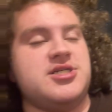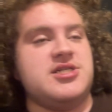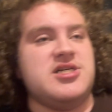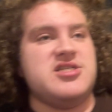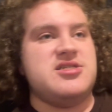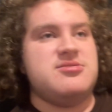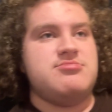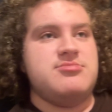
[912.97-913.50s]

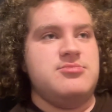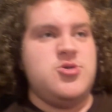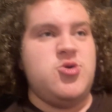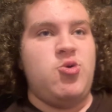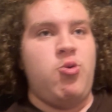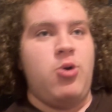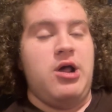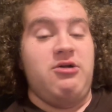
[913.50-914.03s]
gets
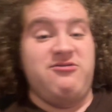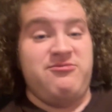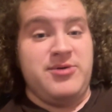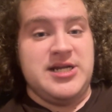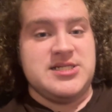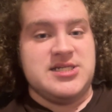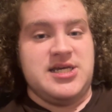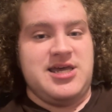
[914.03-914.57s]
12
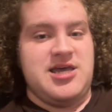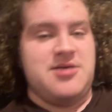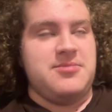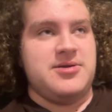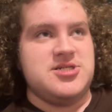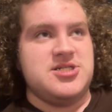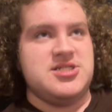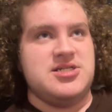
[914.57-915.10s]
minutes a game
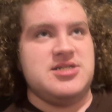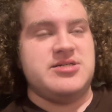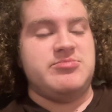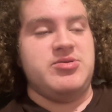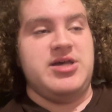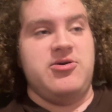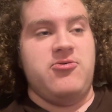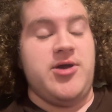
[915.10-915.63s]
and just doesn't
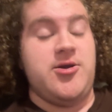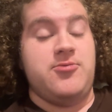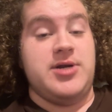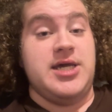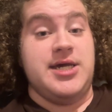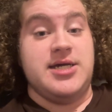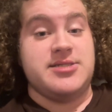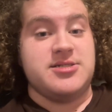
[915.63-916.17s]
play great when he
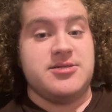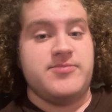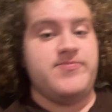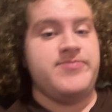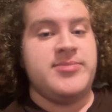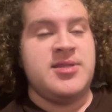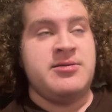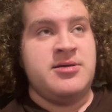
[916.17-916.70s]
gets them.
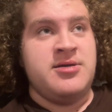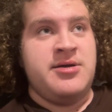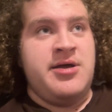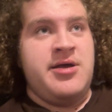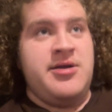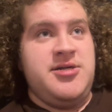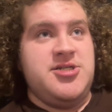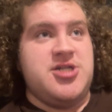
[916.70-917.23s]

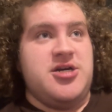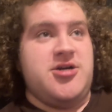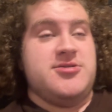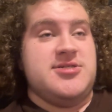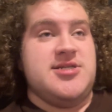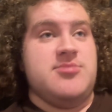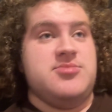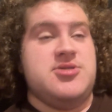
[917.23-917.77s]
Jericho
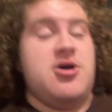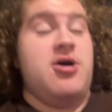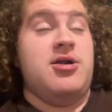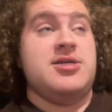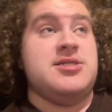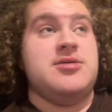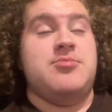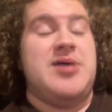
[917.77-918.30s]
Sims
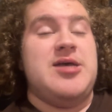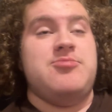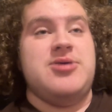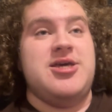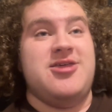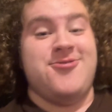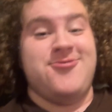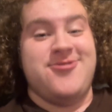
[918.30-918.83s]
honestly might be
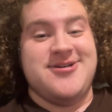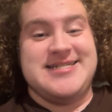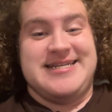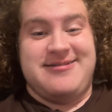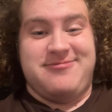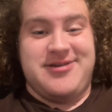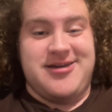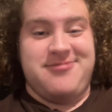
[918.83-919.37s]
the worst
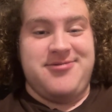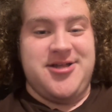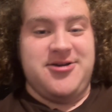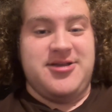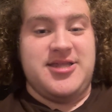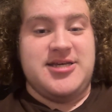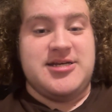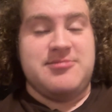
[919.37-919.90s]
NBA player in
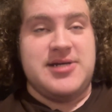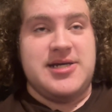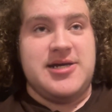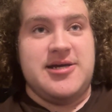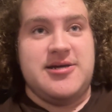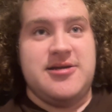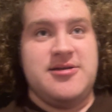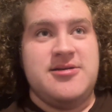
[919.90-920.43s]
the
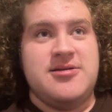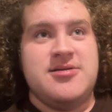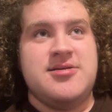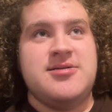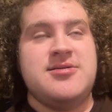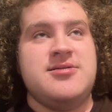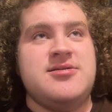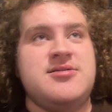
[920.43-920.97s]
NBA.
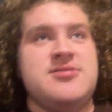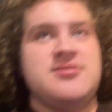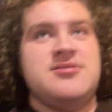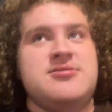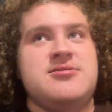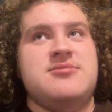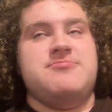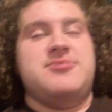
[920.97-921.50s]

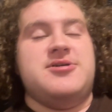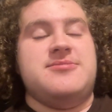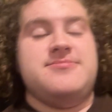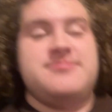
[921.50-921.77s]
But